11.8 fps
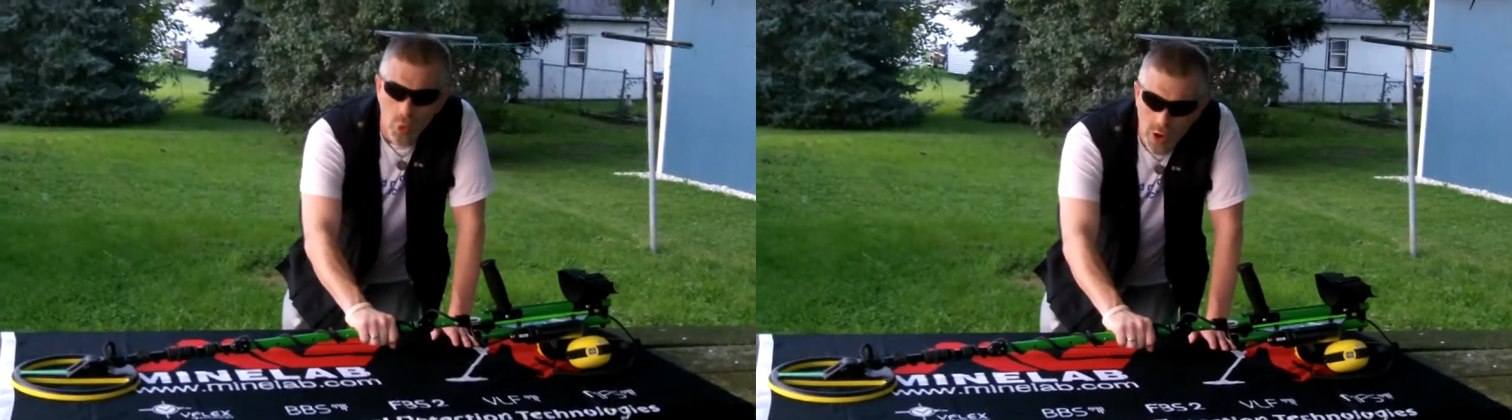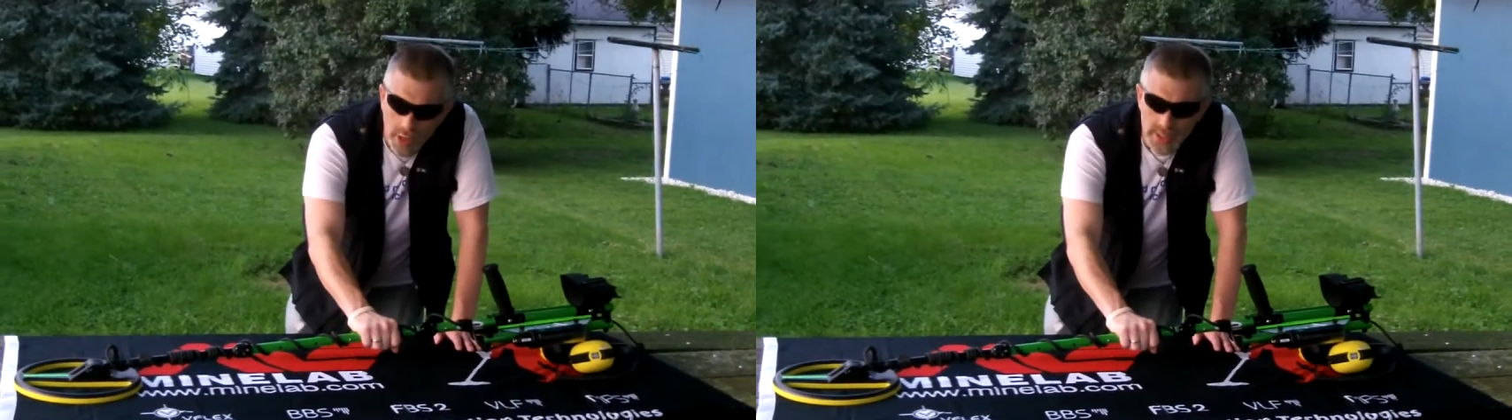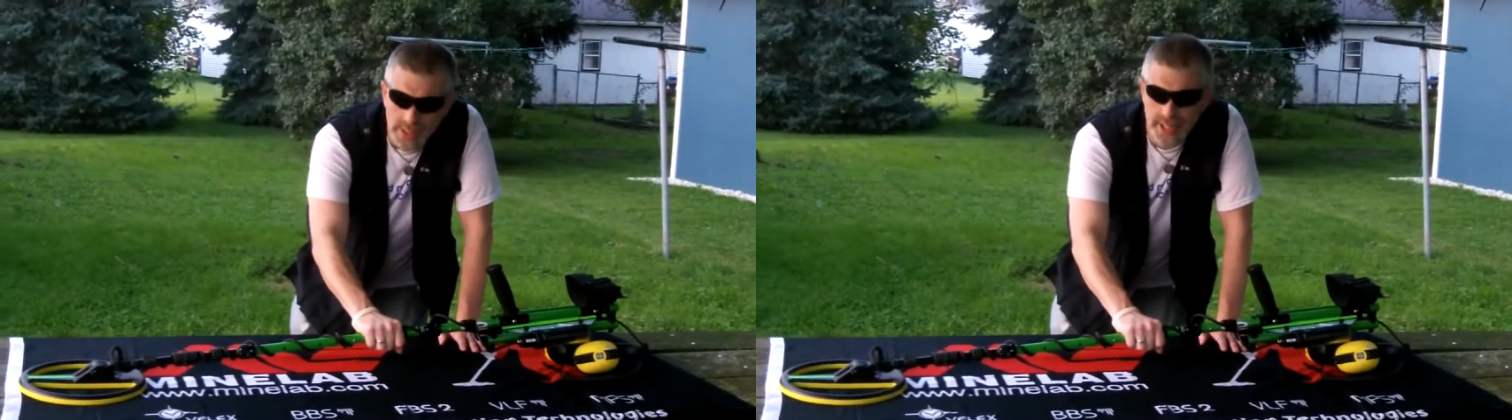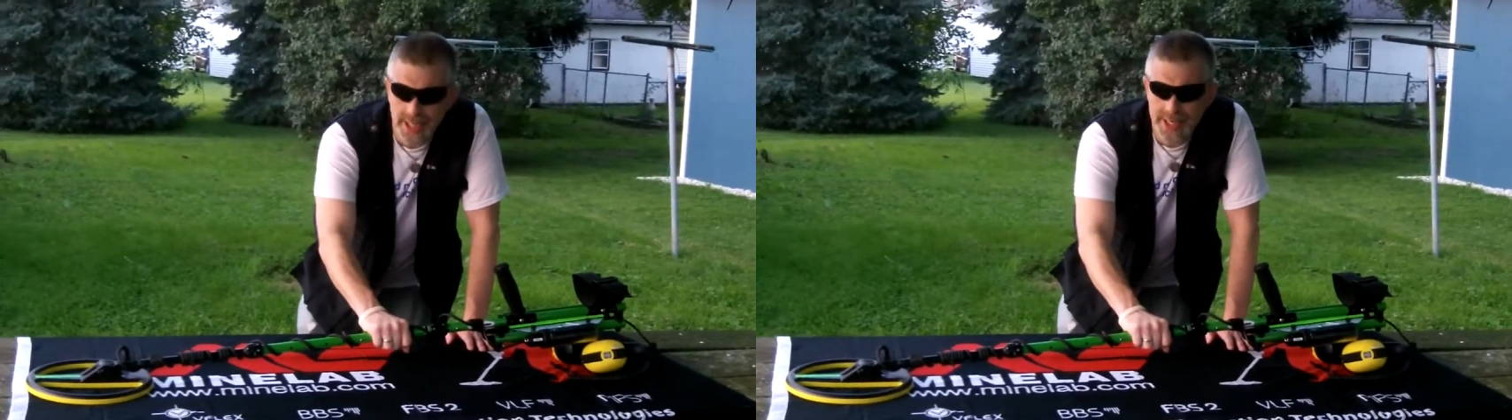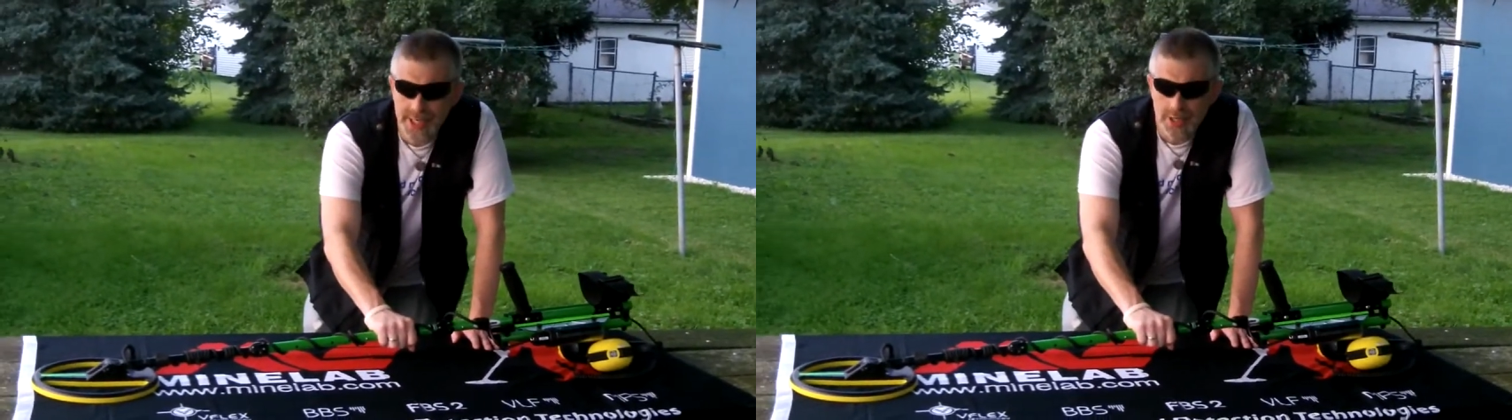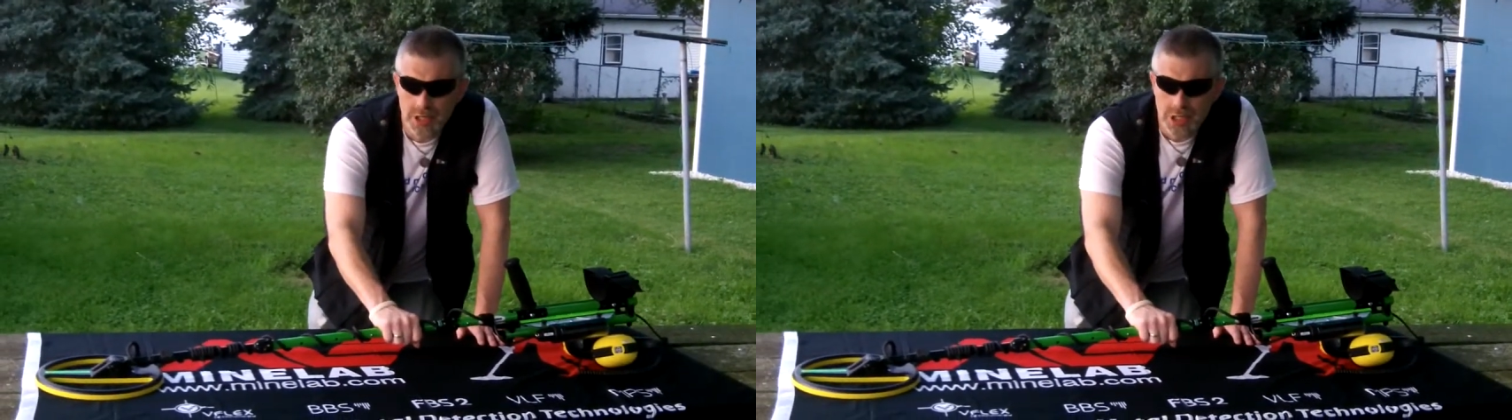
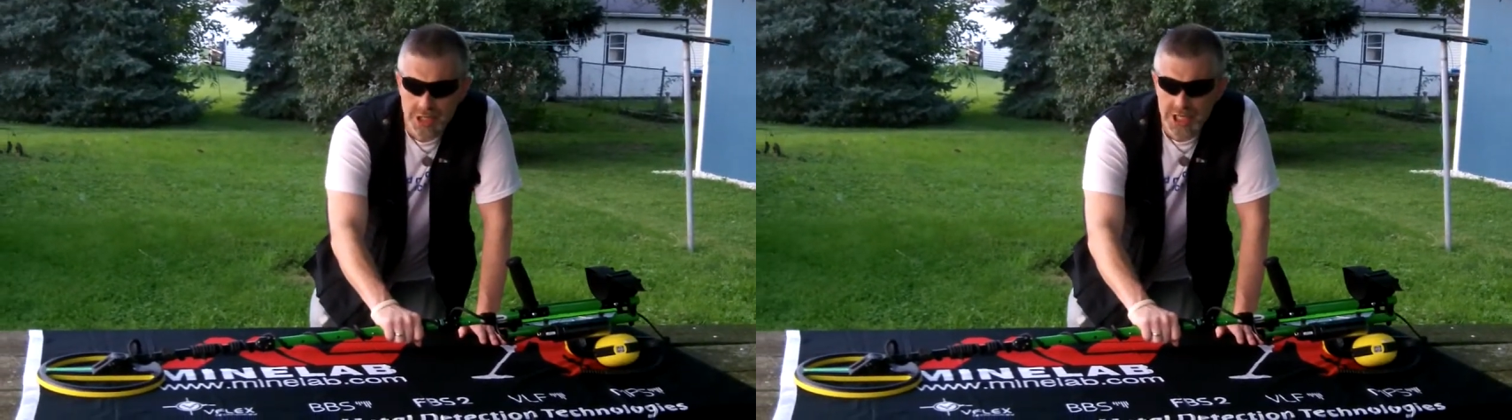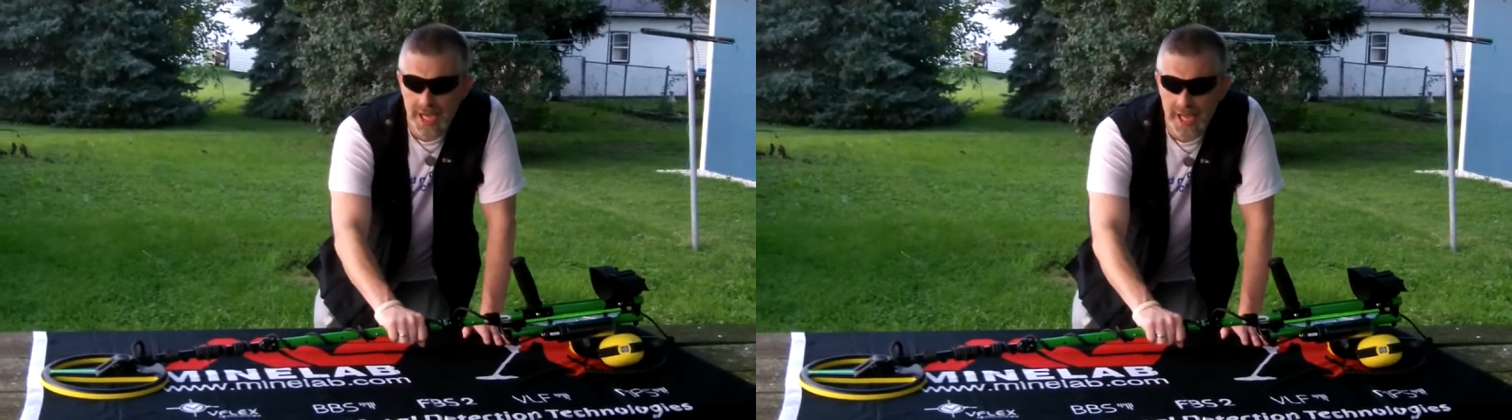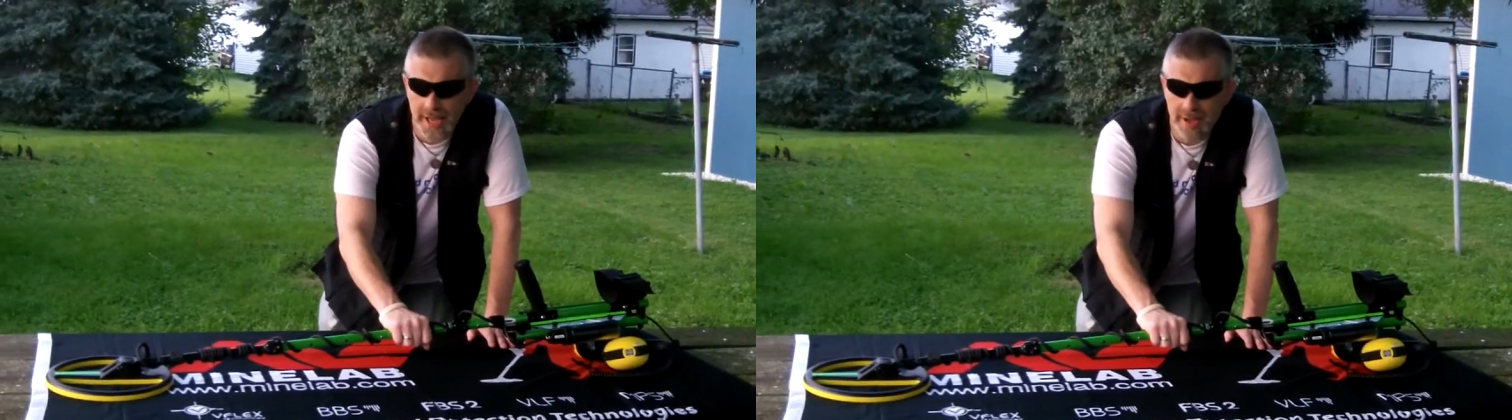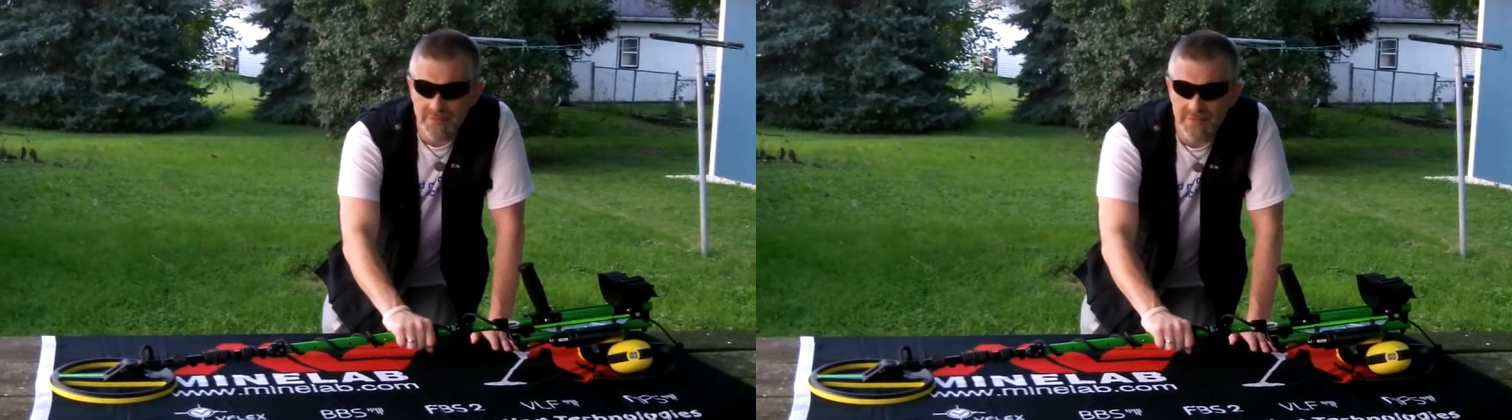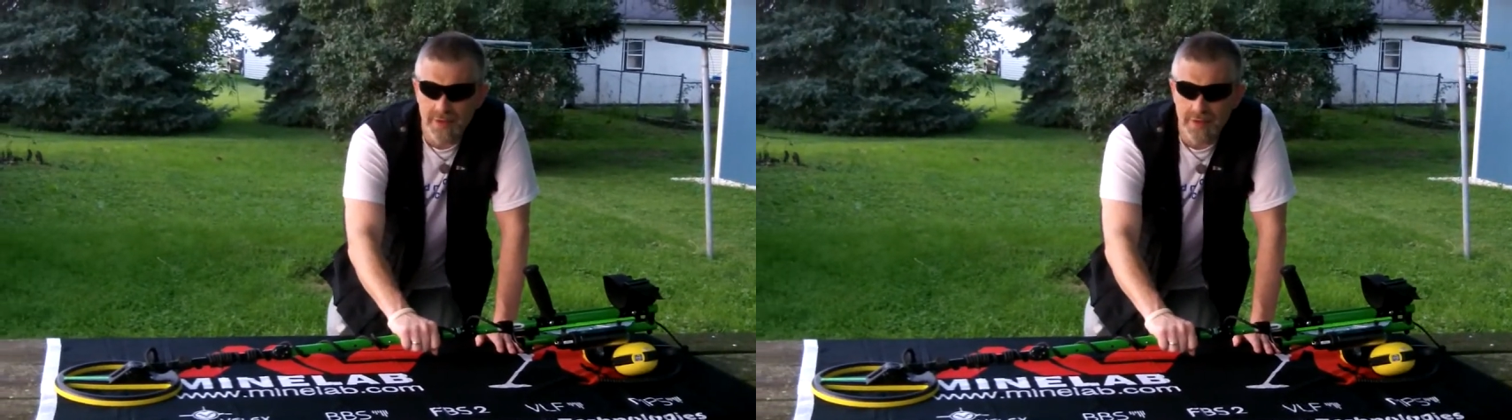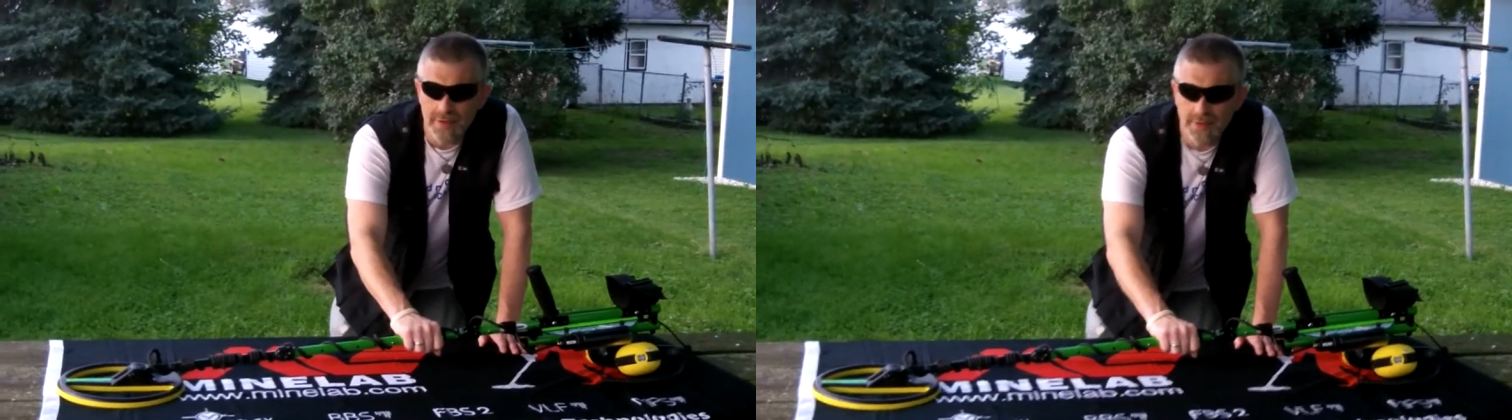quality shaft